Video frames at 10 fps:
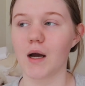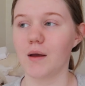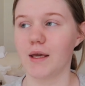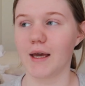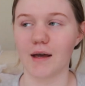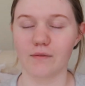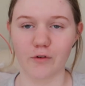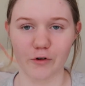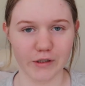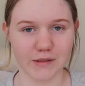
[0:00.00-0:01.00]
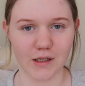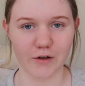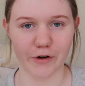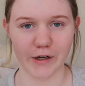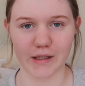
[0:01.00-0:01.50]
I have already
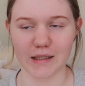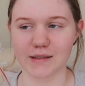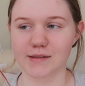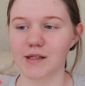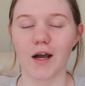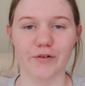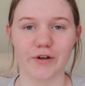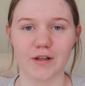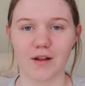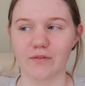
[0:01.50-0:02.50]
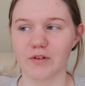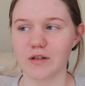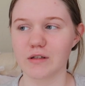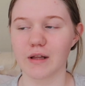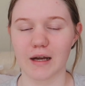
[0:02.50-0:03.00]
started reading this. I really love
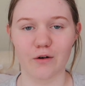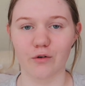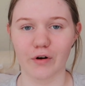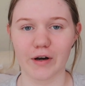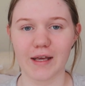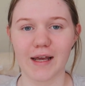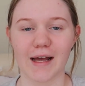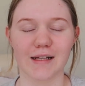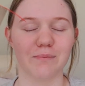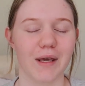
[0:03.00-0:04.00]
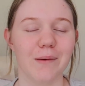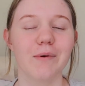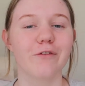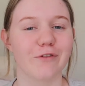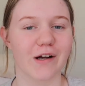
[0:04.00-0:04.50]
it like already. And Pip
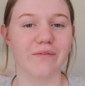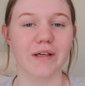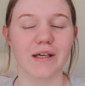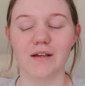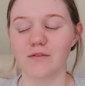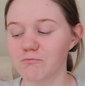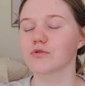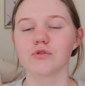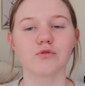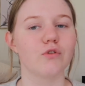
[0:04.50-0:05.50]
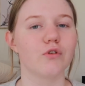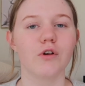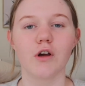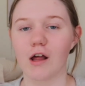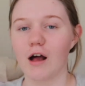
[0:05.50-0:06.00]
and Rabby,
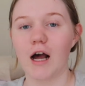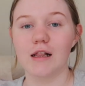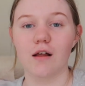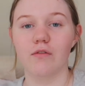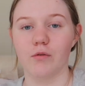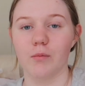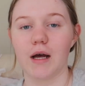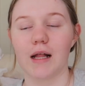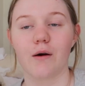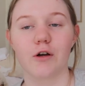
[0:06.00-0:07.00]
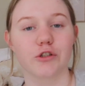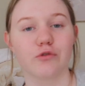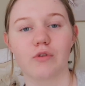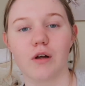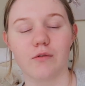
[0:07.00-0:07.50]
I love them. I
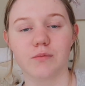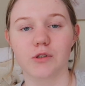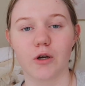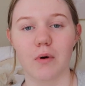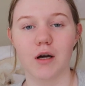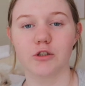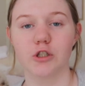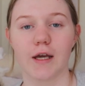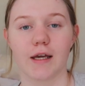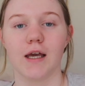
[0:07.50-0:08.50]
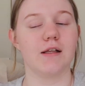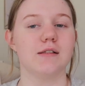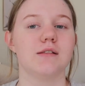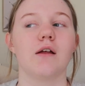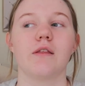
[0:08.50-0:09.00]
actually love them so much. Like,
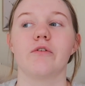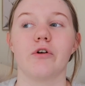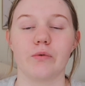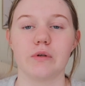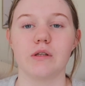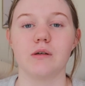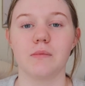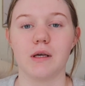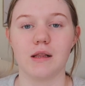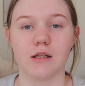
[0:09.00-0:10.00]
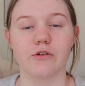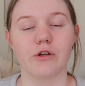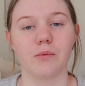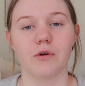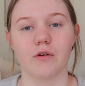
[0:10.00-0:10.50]
there's nothing wrong with them. They're
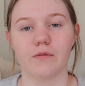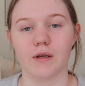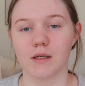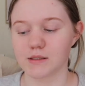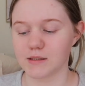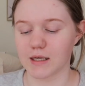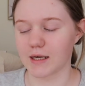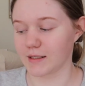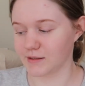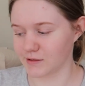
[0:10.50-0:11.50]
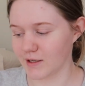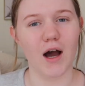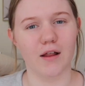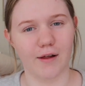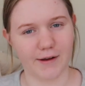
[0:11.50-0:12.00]
literally perfect. And
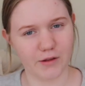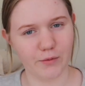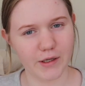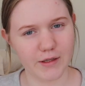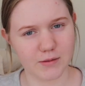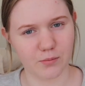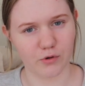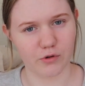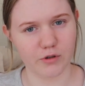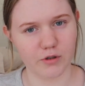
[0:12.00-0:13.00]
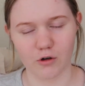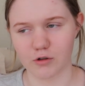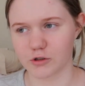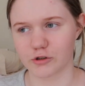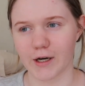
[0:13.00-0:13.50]
I like the way this book
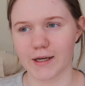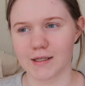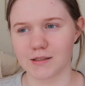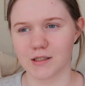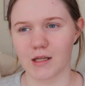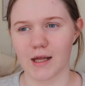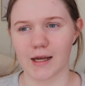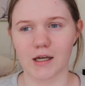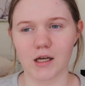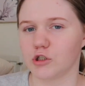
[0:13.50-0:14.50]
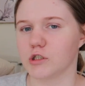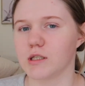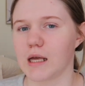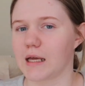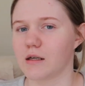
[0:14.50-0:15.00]
got straight into like just
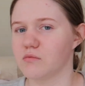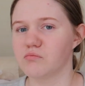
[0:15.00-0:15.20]
like